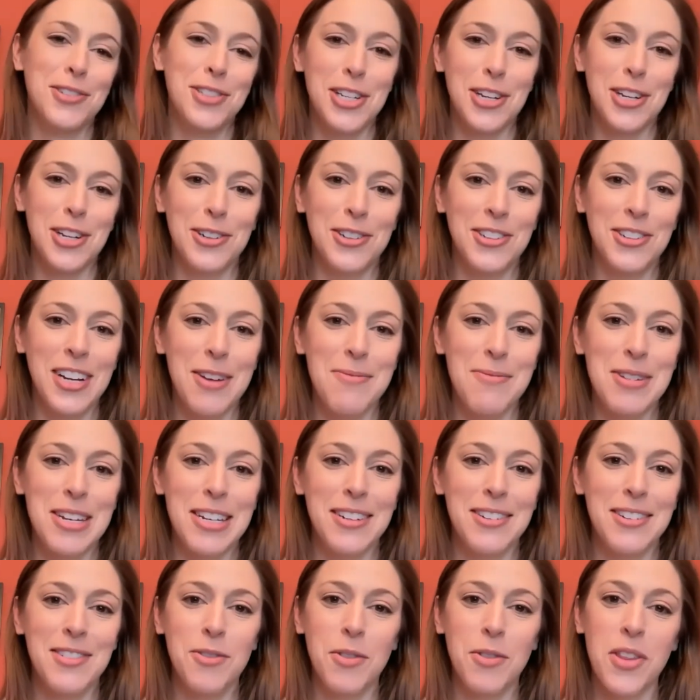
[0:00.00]
So, I
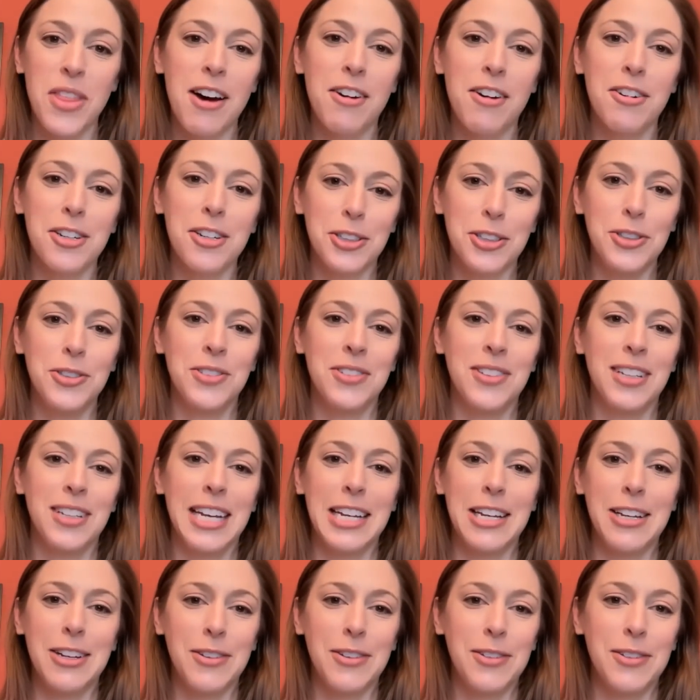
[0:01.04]
mean, without gluten,
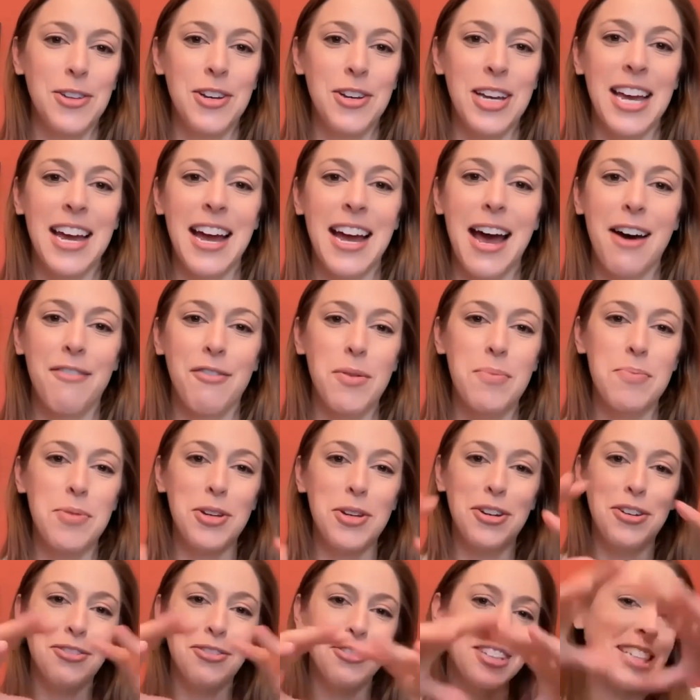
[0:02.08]
like you can't have a
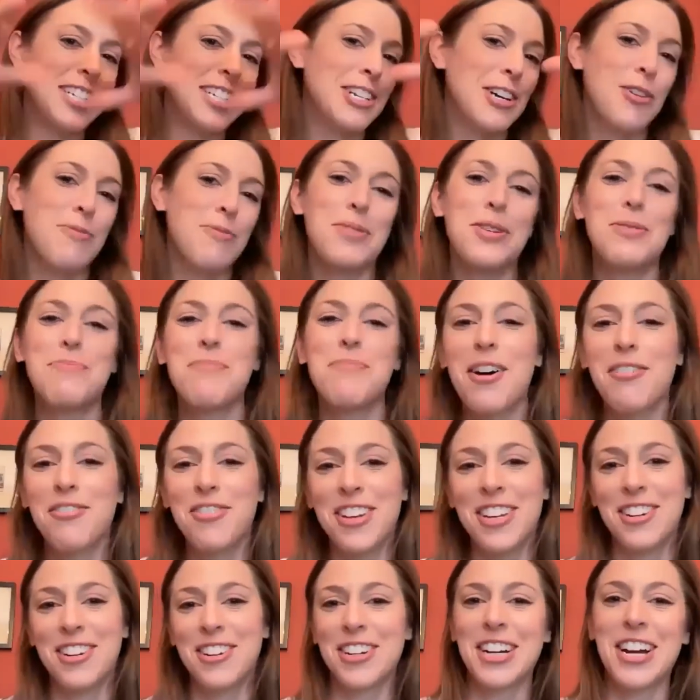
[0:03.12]
beautifully domed
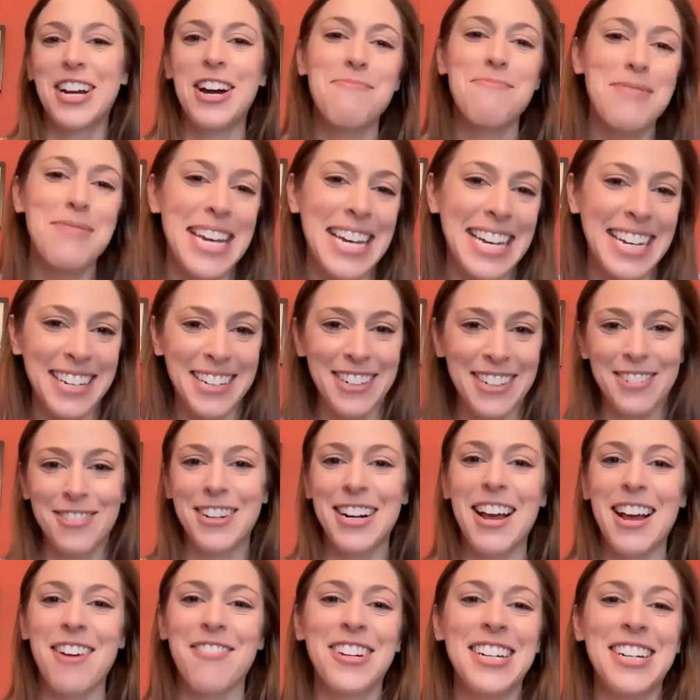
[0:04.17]
muffin or cupcake or
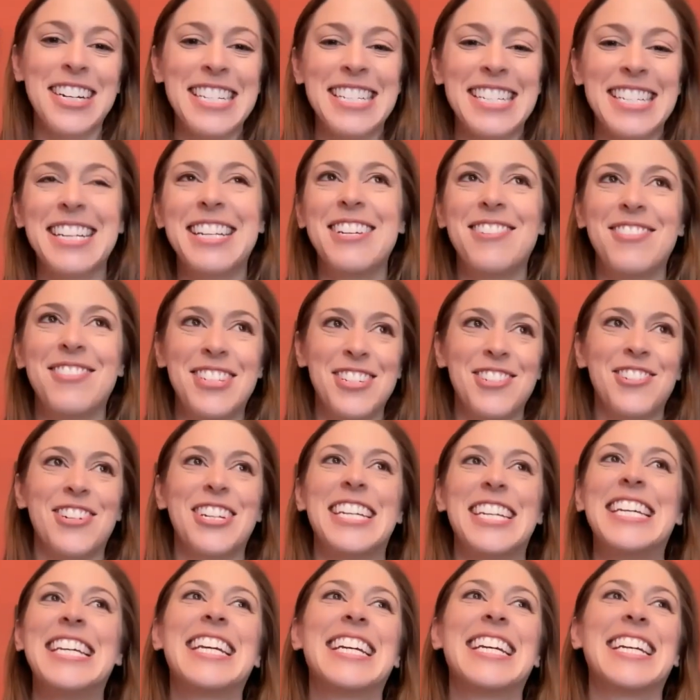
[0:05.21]
whatever it is that you enjoy
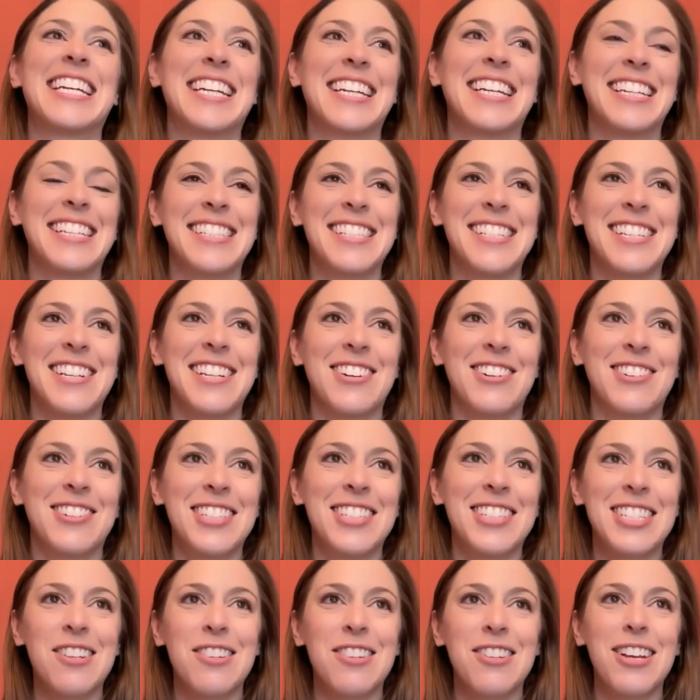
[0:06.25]
eating. And
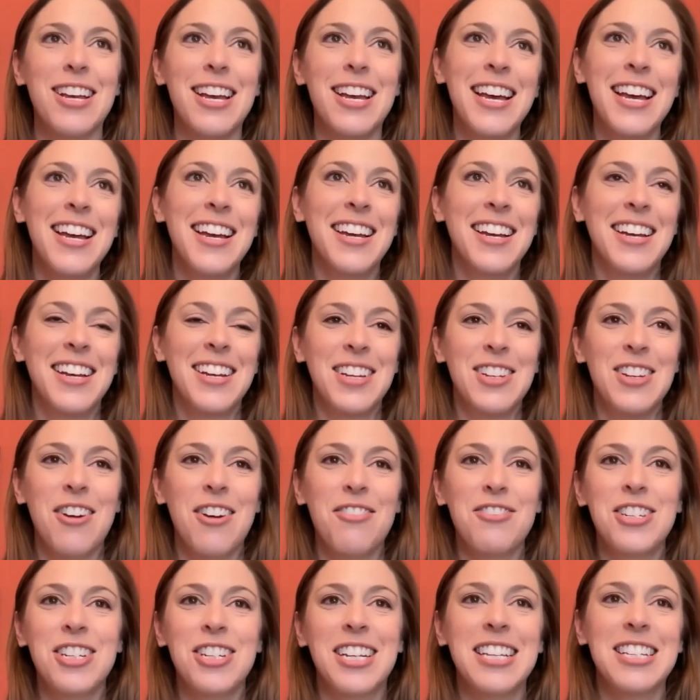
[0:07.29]
so you
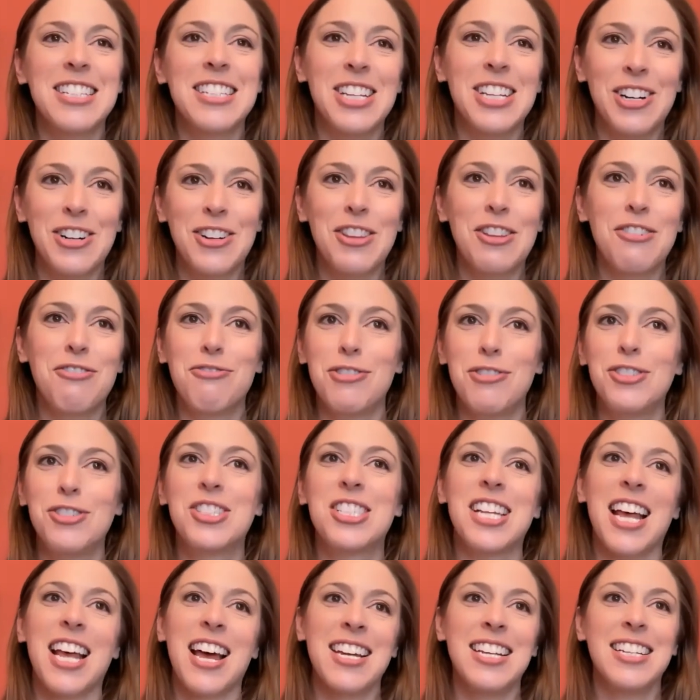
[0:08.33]
have to consider the food
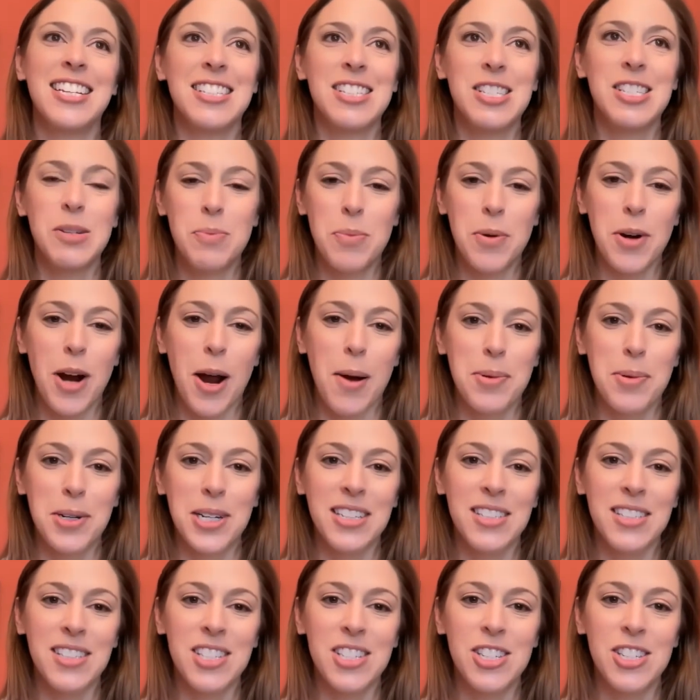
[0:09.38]
science
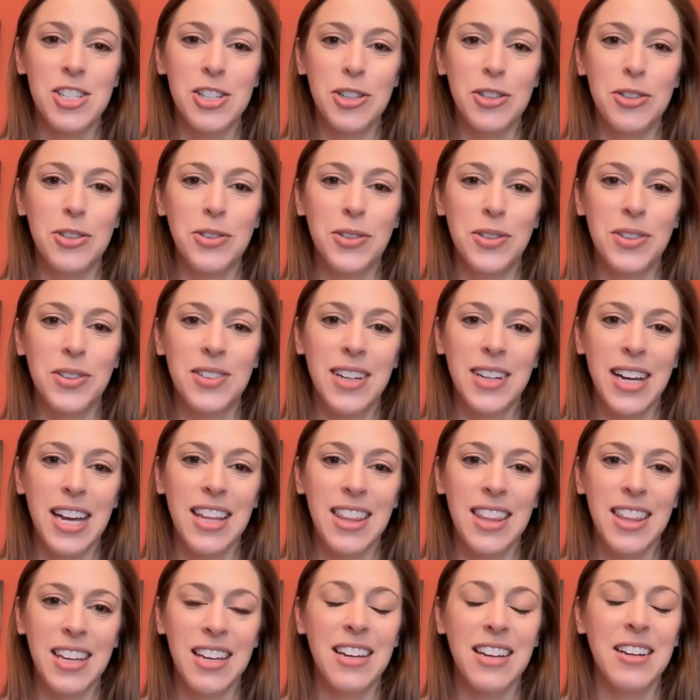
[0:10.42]
properties too, I
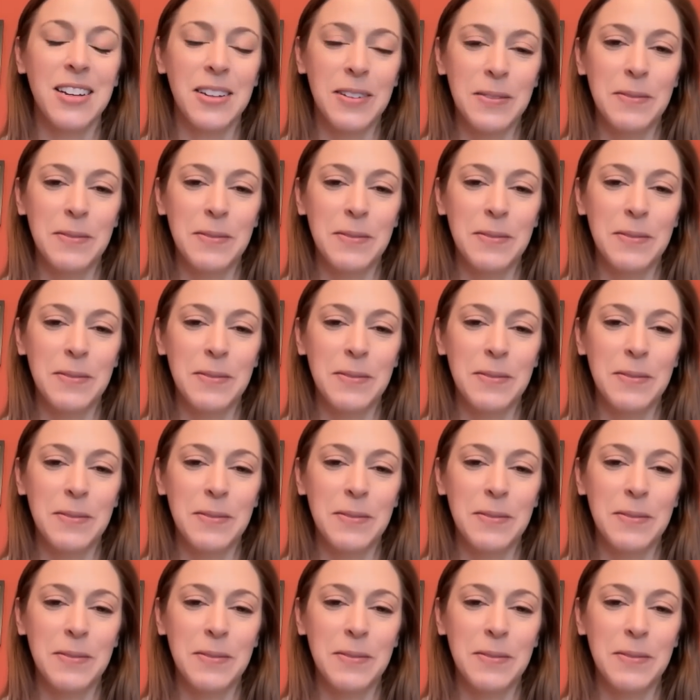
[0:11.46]
think.